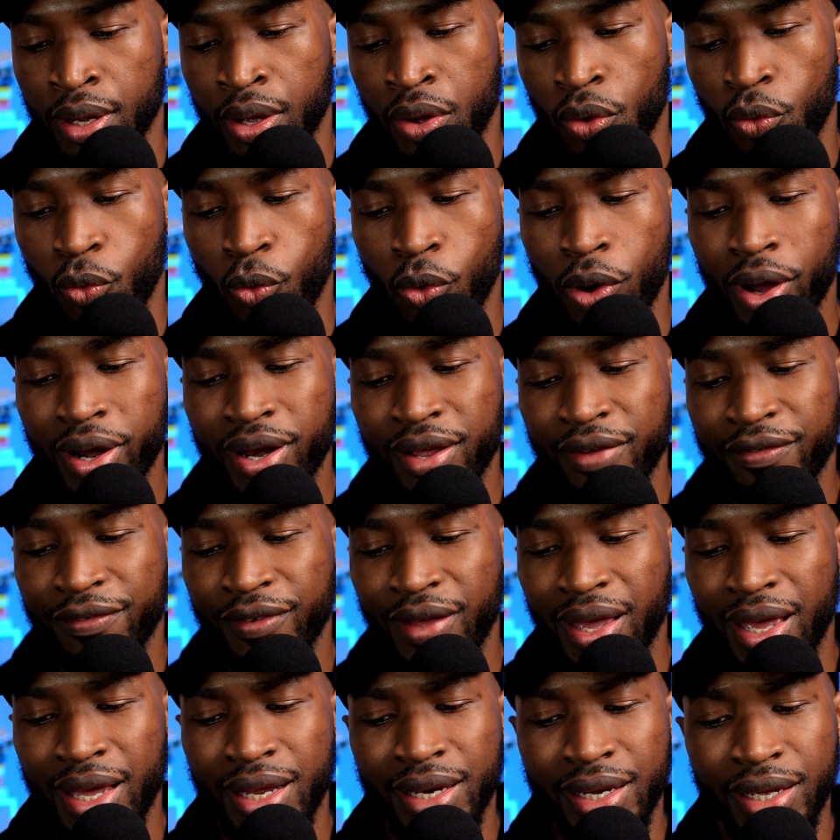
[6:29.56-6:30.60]
What if
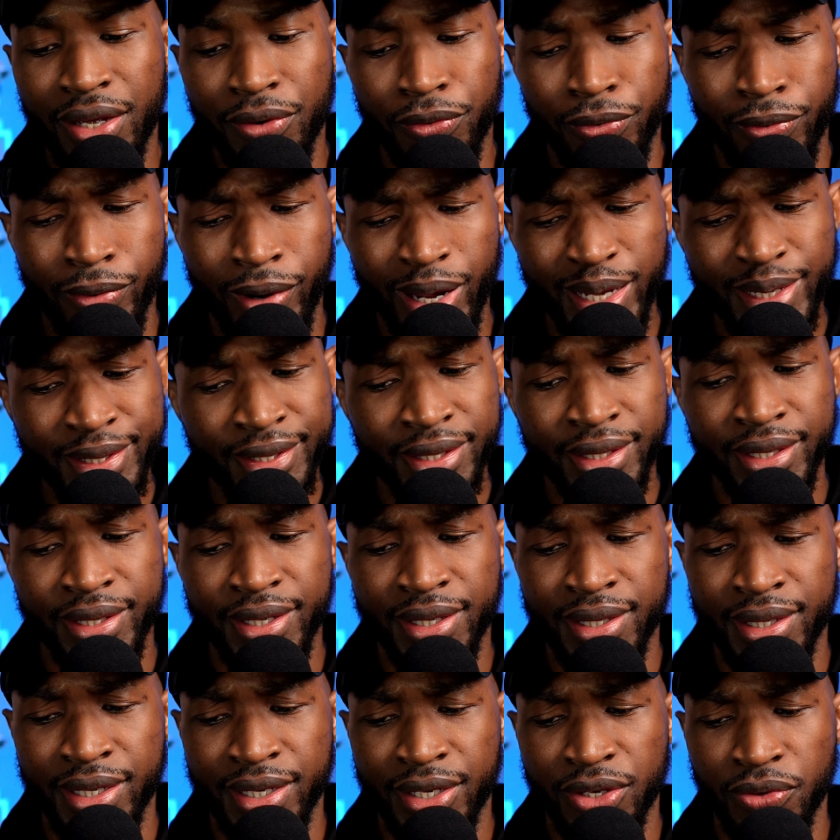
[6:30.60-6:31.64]
any
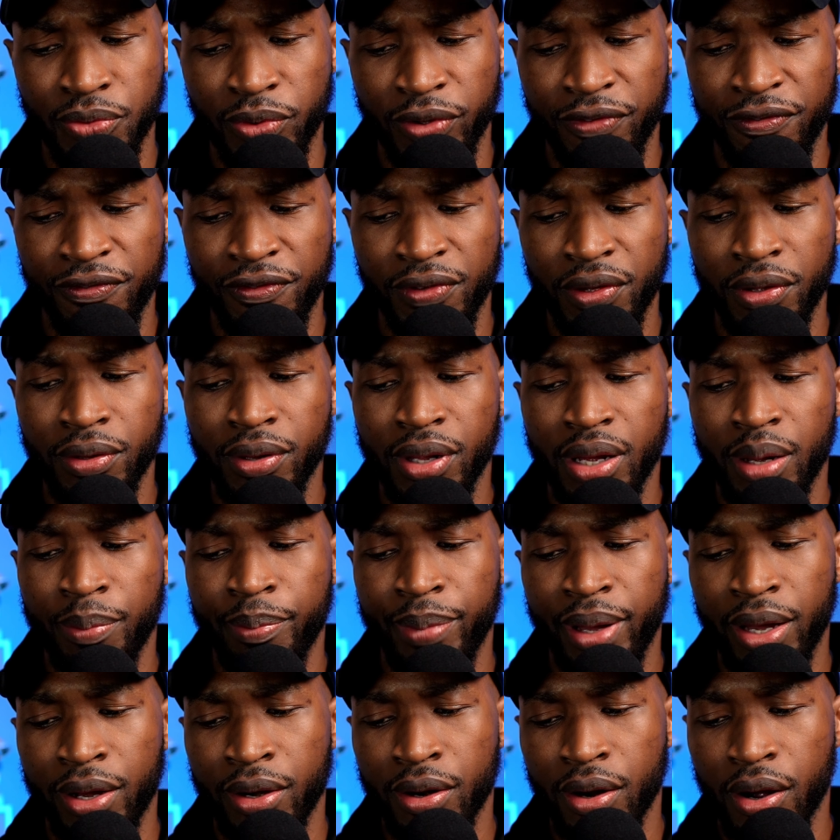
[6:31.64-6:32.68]
restlessness we feel
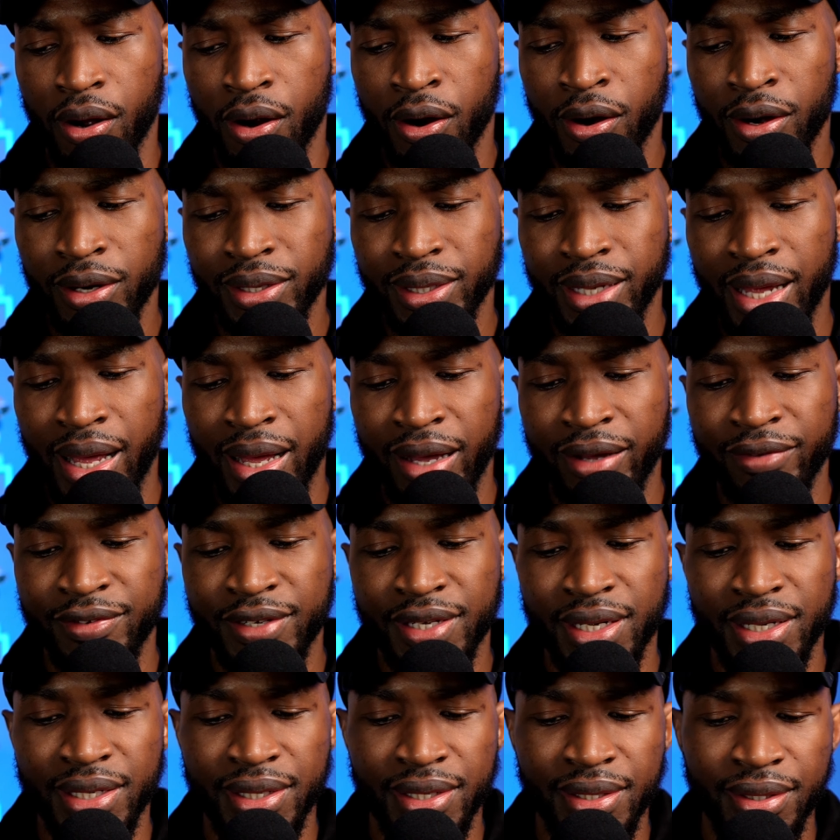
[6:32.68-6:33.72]
about our lives
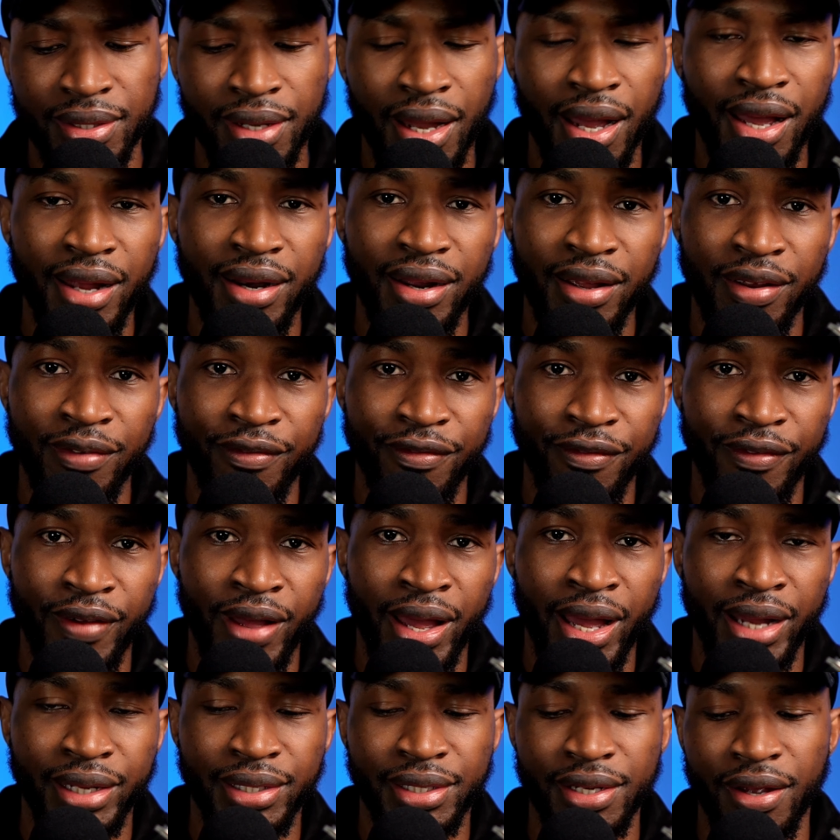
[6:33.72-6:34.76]
is not in
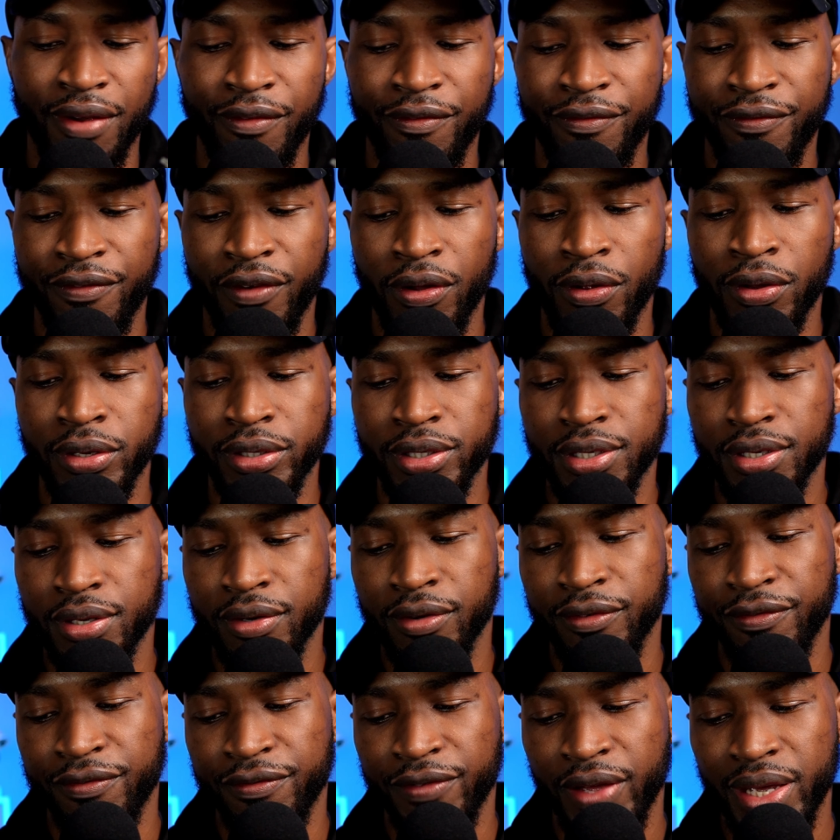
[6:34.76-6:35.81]
fact fault
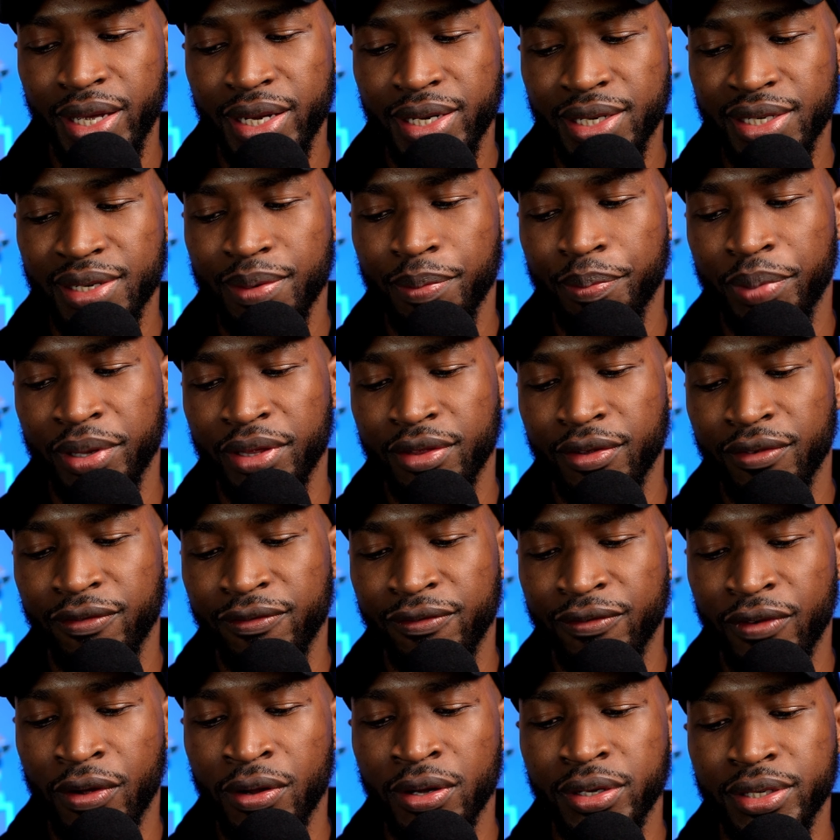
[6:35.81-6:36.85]
of fate, but the
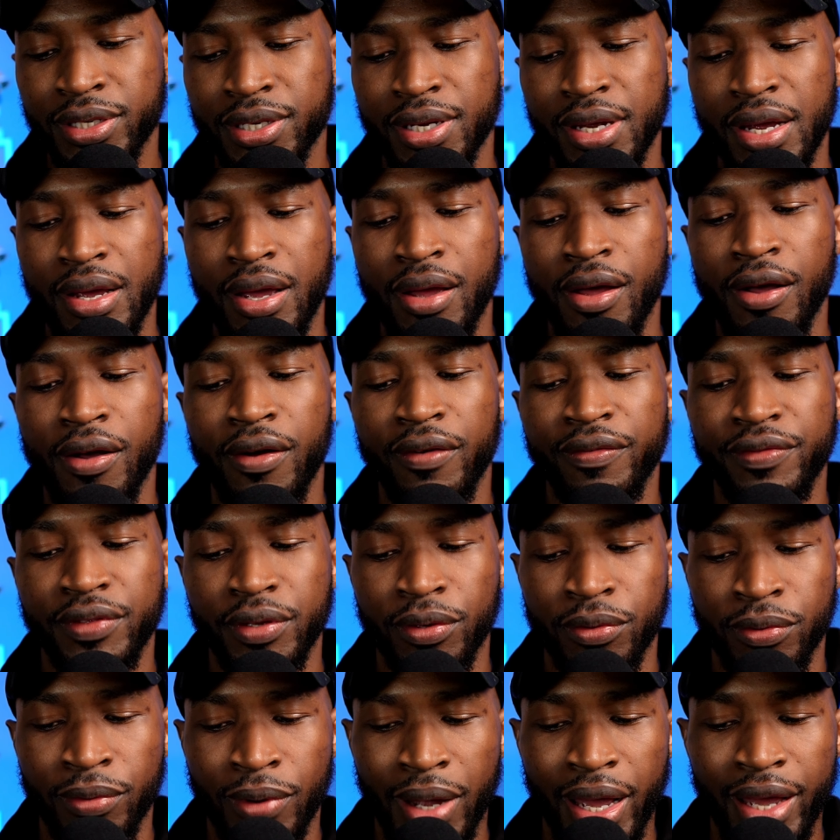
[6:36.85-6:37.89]
fault of
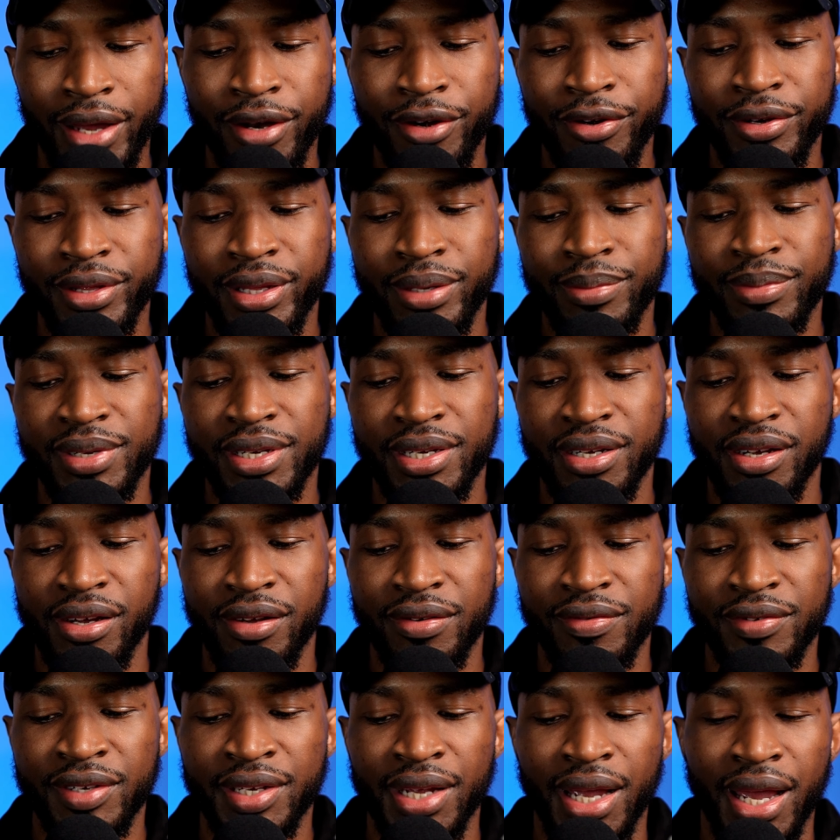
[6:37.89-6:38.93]
the writer
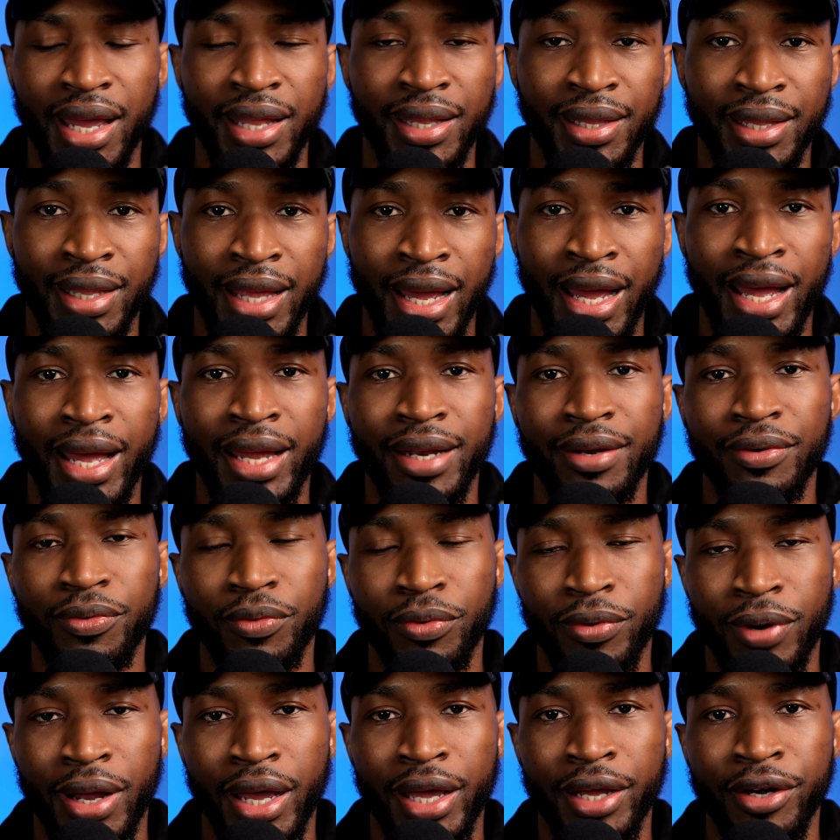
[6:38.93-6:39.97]
themselves, and that
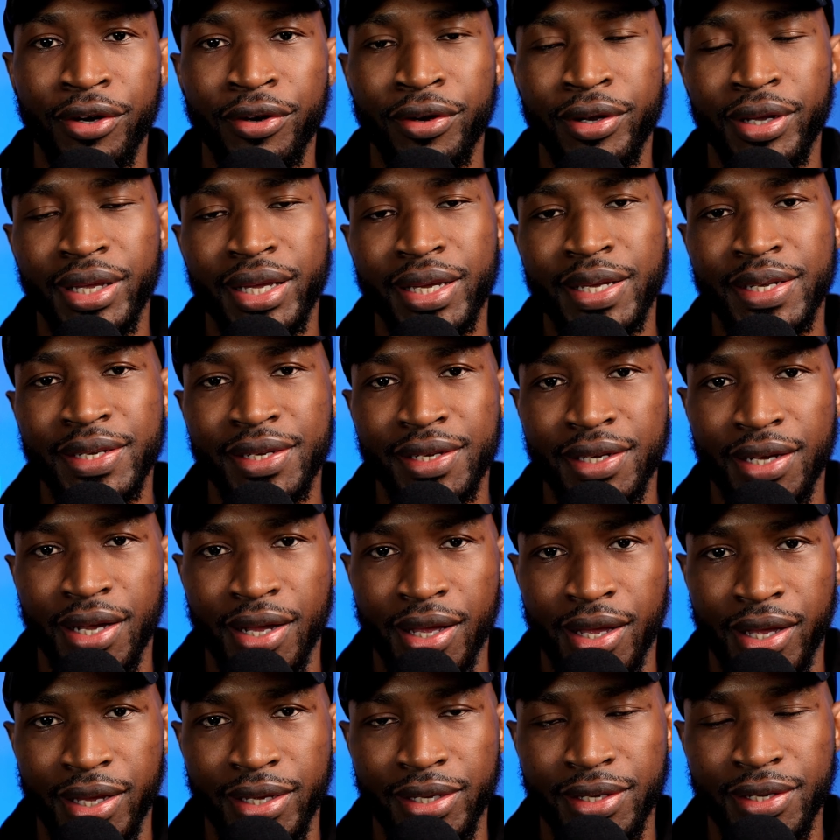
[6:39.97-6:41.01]
writer is
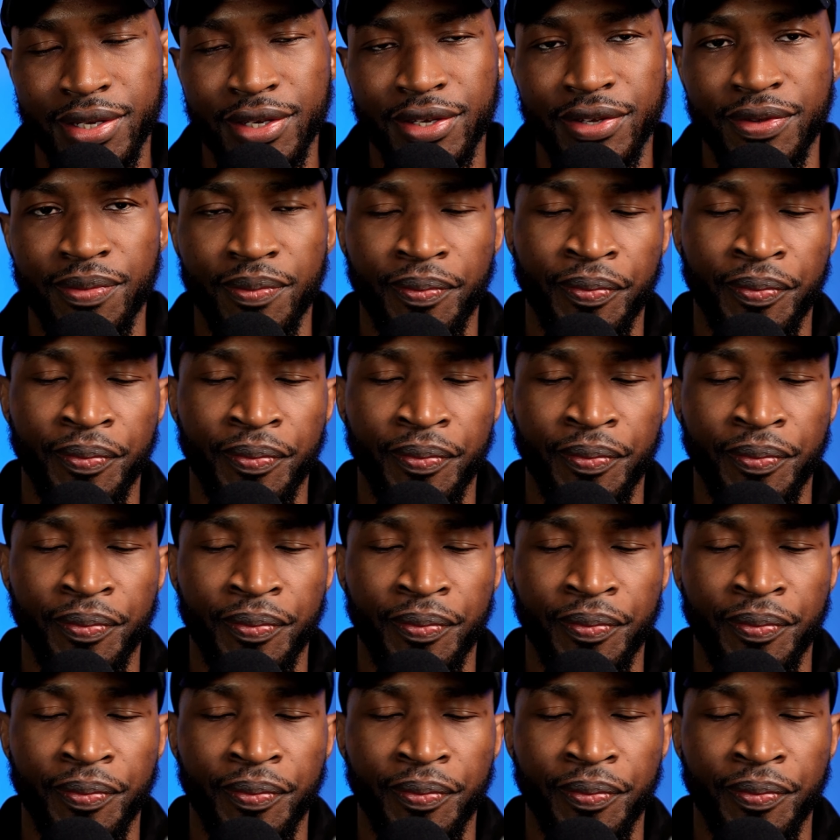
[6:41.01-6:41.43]
us?